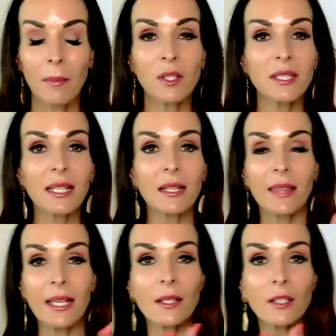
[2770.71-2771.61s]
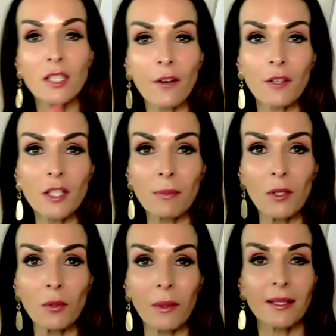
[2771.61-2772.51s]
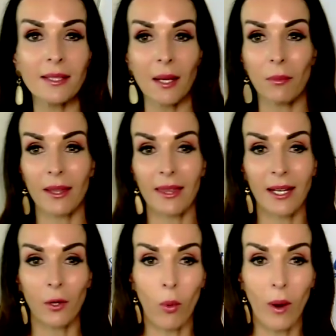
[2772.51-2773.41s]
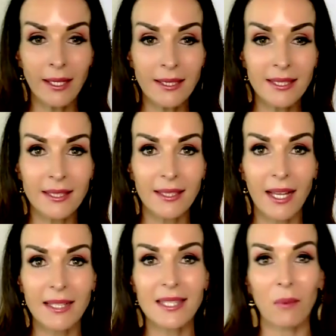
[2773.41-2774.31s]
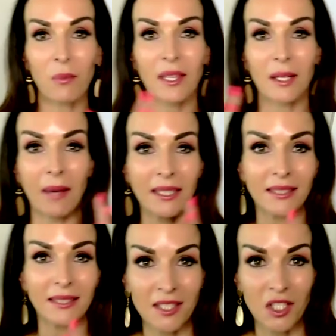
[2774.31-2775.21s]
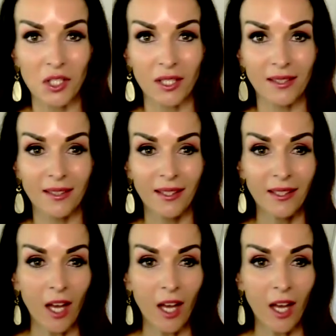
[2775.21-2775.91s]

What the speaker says: Because there's a difference between someone that waits and someone that makes a decision.